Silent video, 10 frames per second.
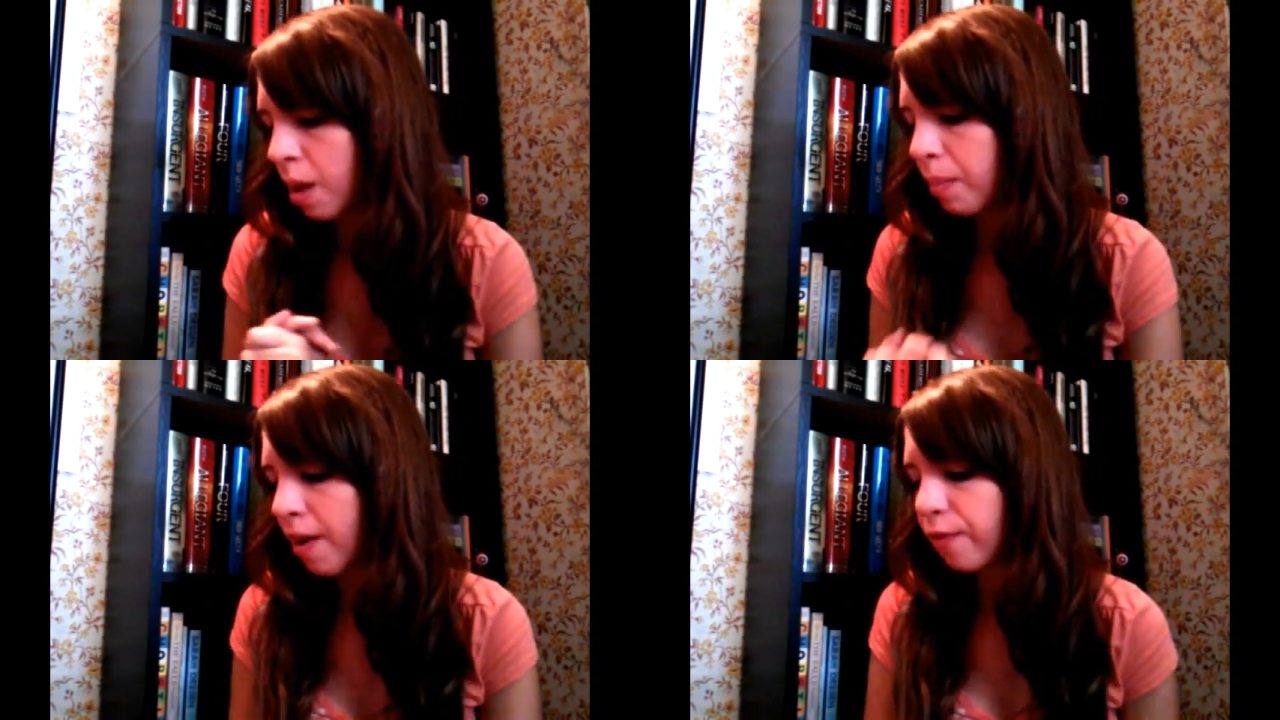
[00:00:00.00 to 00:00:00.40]

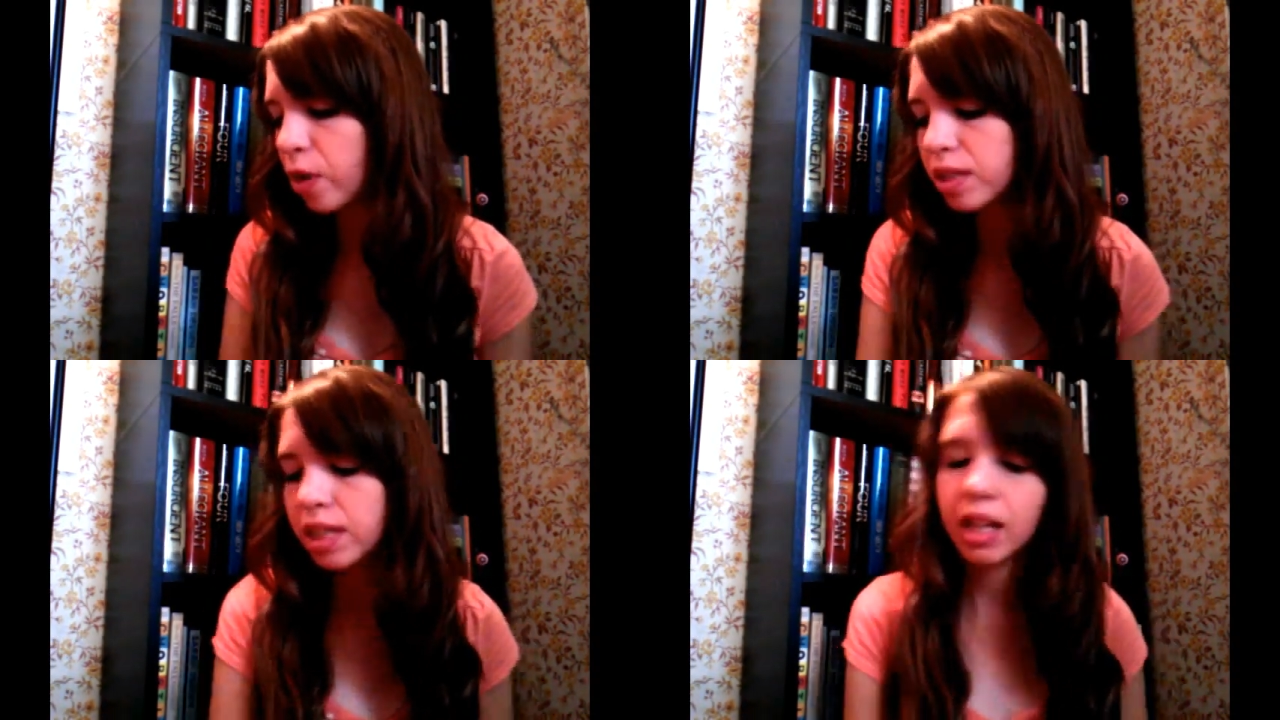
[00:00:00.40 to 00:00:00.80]
My
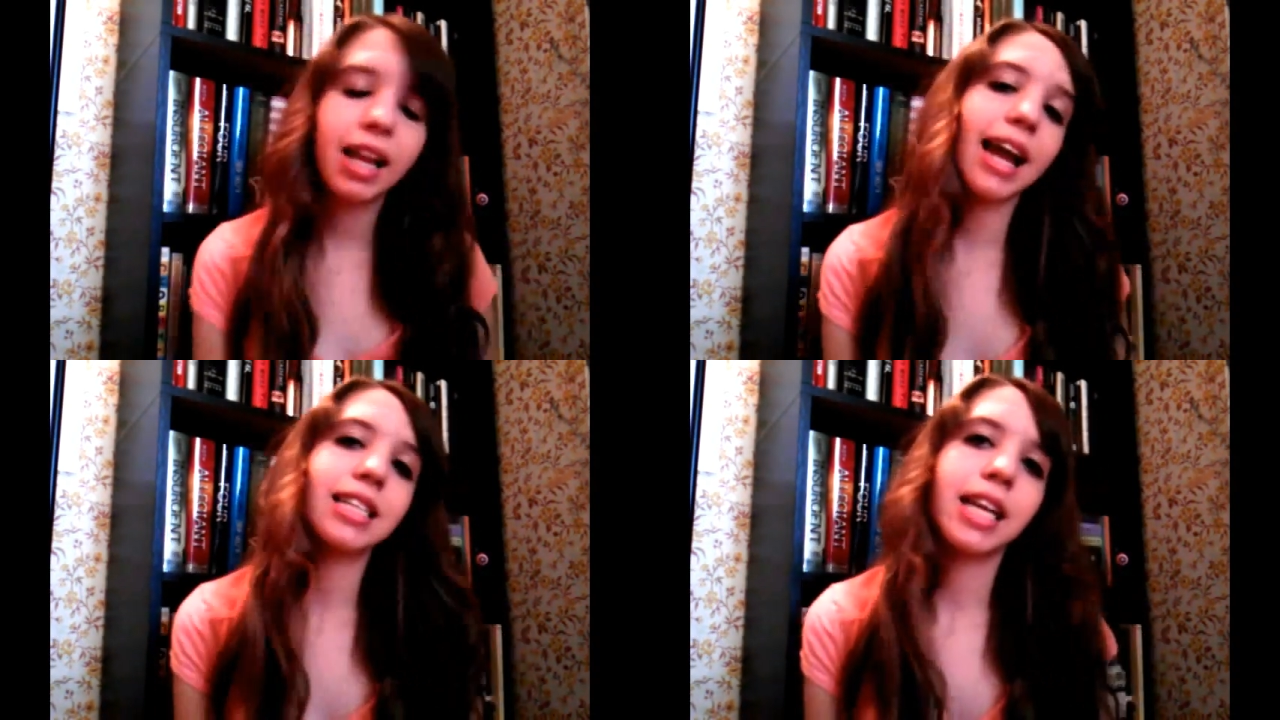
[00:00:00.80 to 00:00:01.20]
first
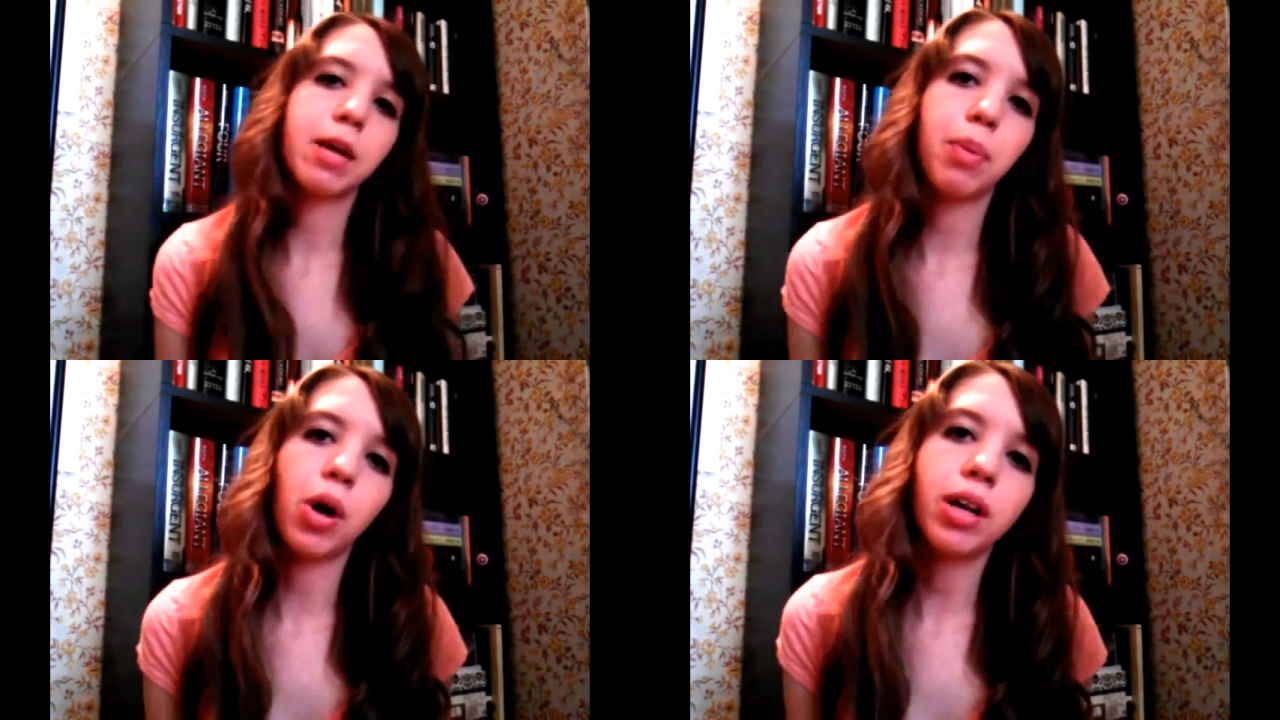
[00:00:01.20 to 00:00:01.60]

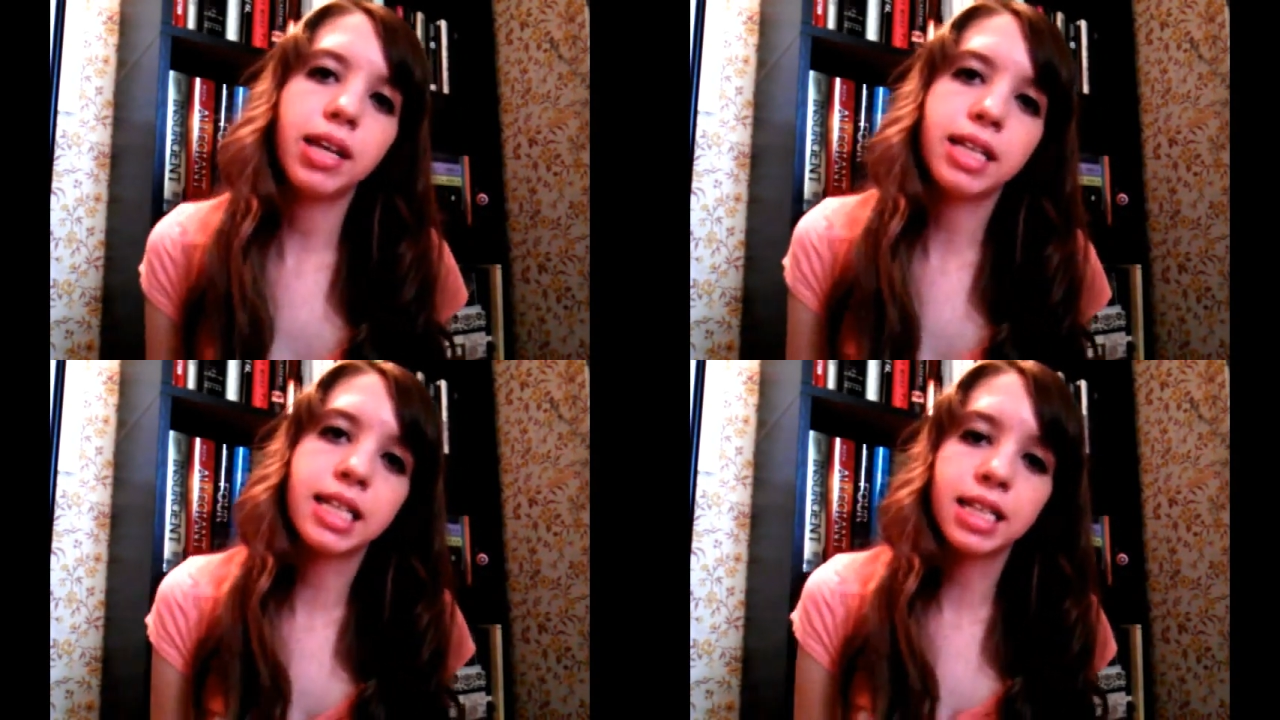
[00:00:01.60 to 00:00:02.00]
classic book
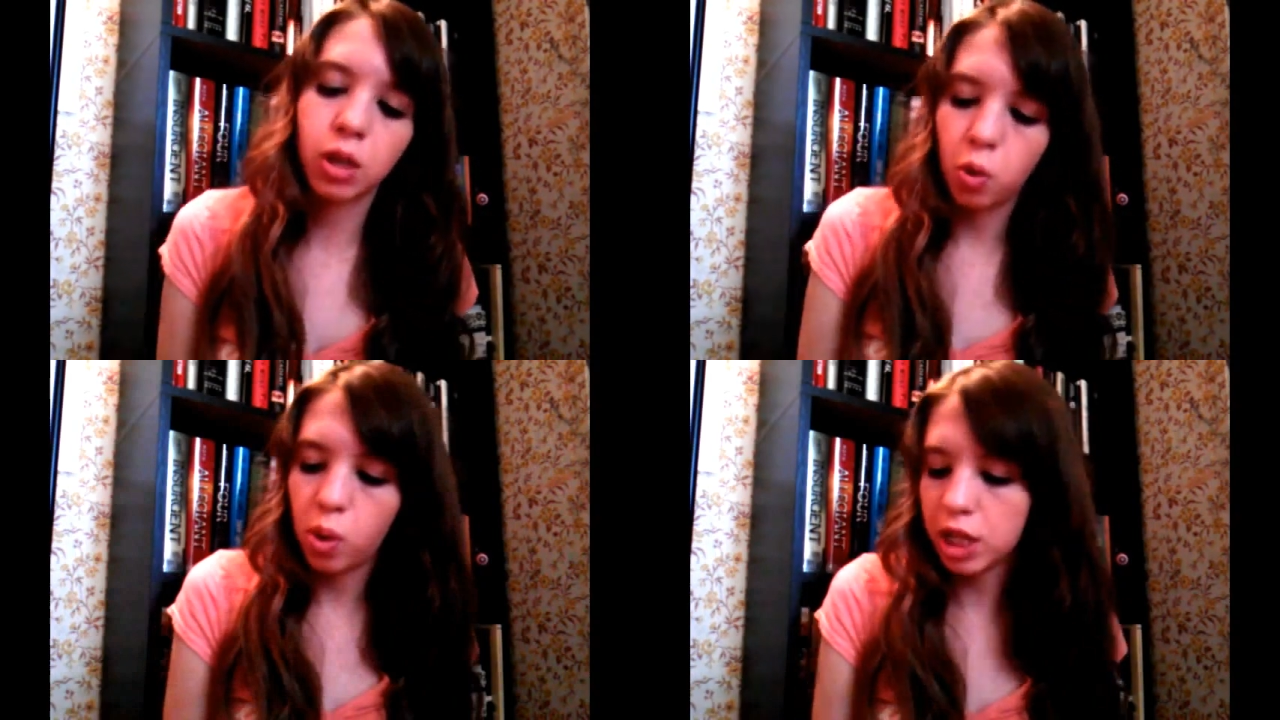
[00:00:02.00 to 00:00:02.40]
is
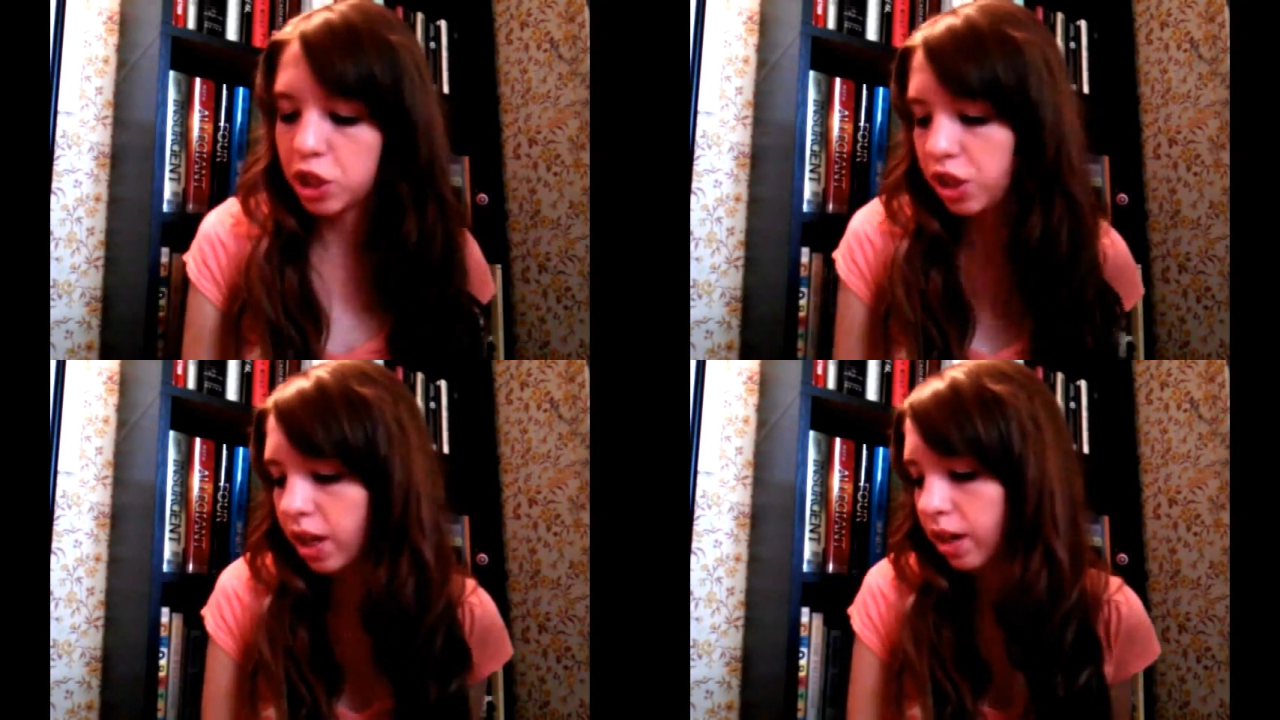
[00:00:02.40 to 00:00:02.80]

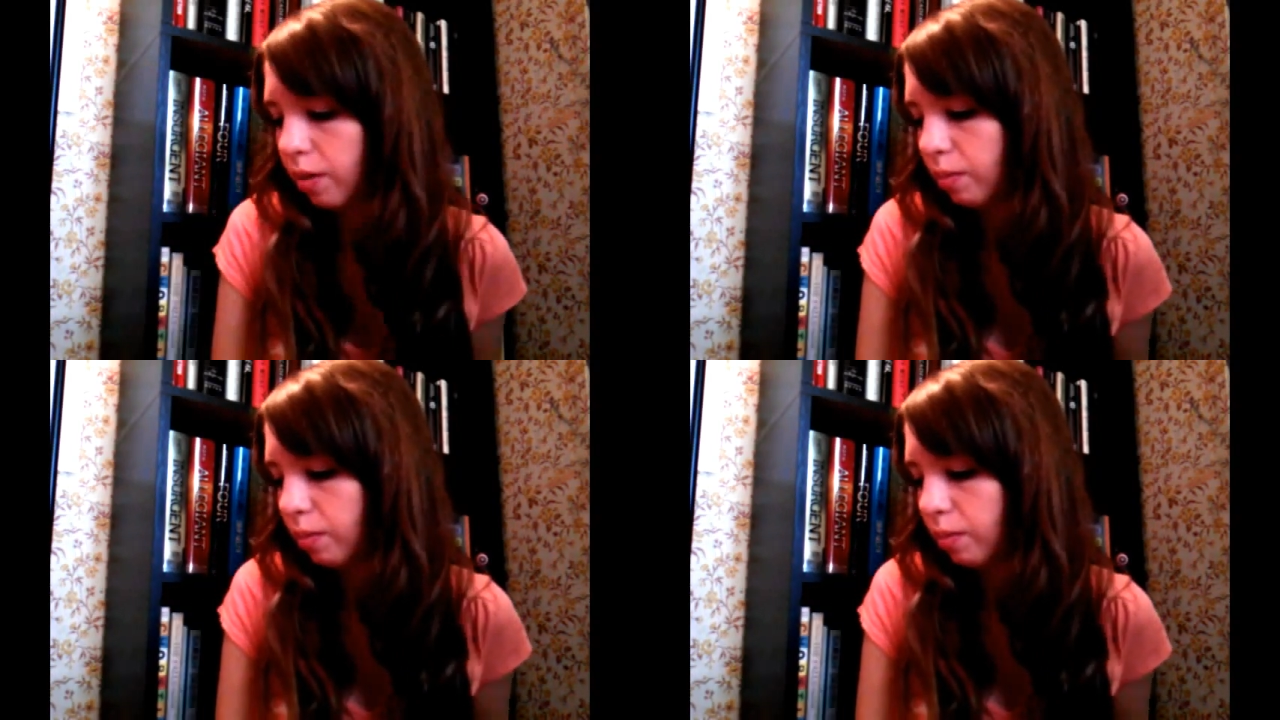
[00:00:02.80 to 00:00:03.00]
question